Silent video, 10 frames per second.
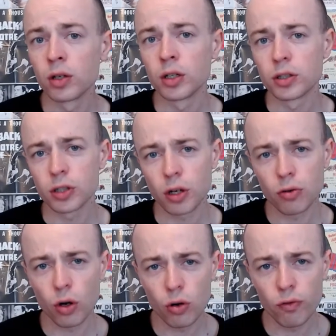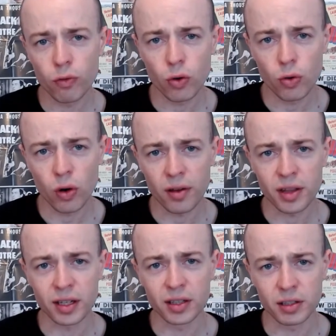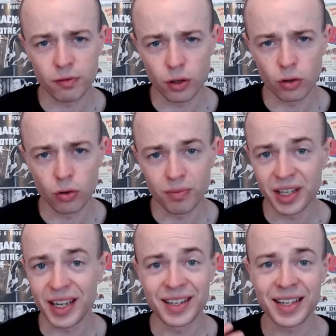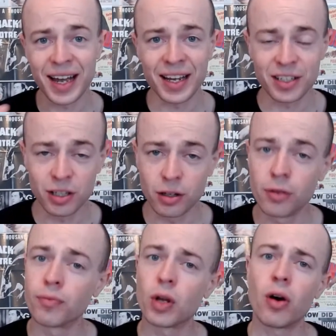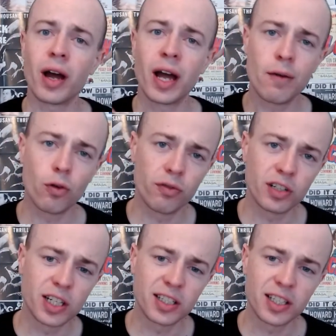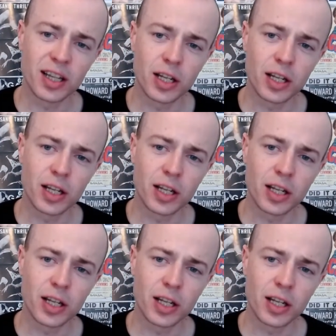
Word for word: So overall, I think this film is excellent. I have obviously seen the